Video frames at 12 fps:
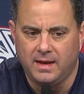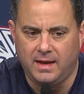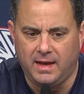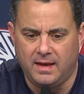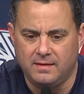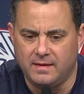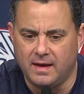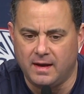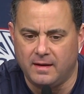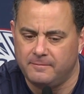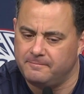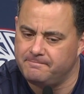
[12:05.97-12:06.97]
and
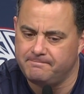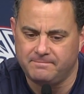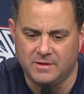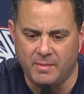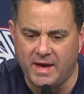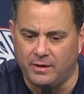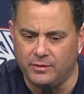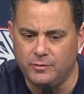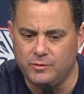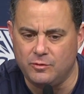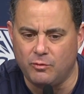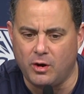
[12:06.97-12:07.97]
uh, no matter who
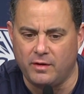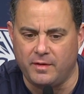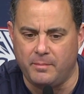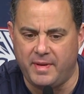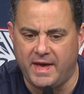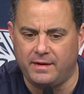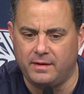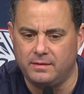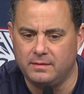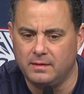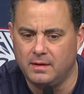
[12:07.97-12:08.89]
you are, the better